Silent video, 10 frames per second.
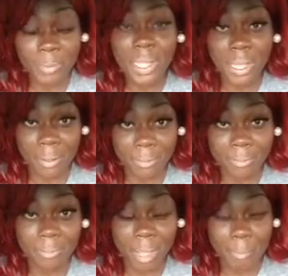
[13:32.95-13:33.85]
Yeah,
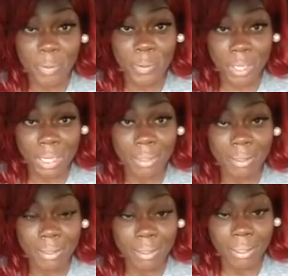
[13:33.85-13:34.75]
I'm going to do that.
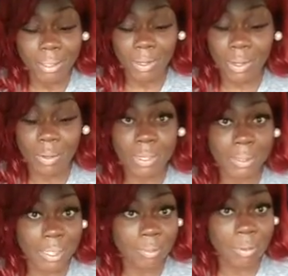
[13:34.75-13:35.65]
You know,
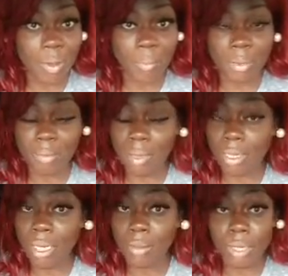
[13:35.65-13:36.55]
because that's what God put me
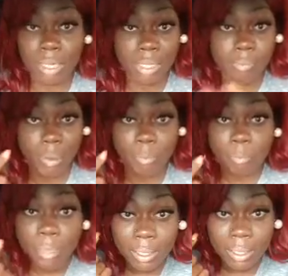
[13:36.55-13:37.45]
in there. You can, that's from
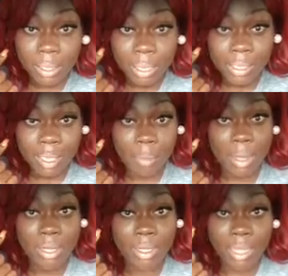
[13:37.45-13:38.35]
me.
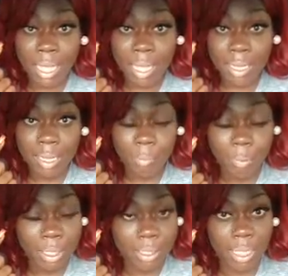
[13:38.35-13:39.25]
Somebody that got
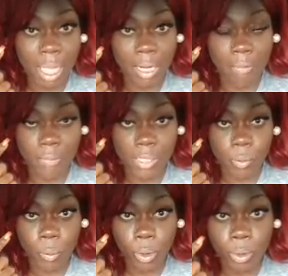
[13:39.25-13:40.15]
complexes out of this
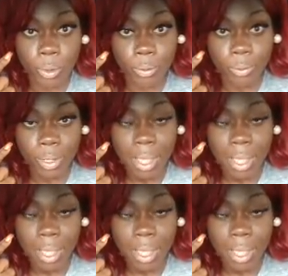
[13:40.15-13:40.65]
world.